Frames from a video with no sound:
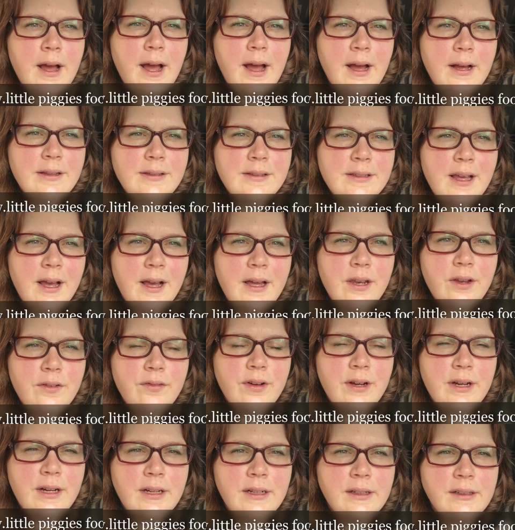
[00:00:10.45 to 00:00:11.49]
as kind of
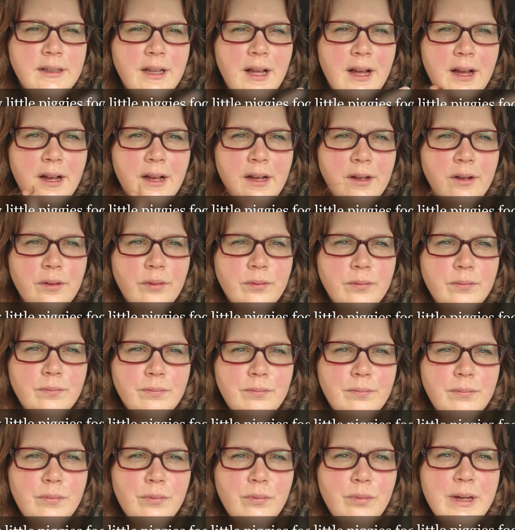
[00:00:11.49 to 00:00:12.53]
a, a
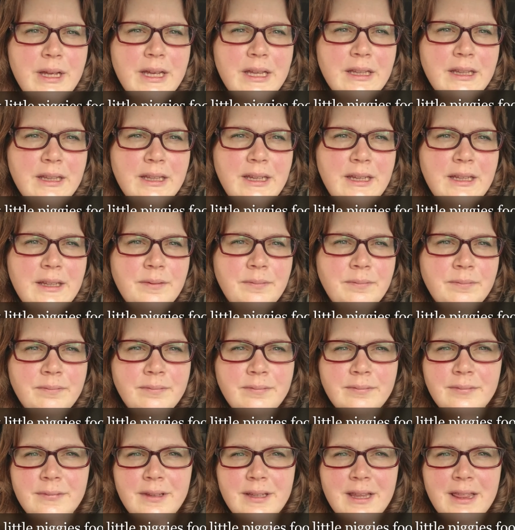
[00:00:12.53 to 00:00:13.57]
weekly
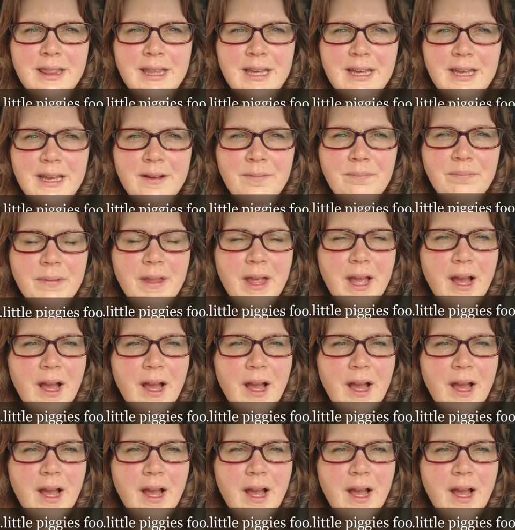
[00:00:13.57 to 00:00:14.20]
thing.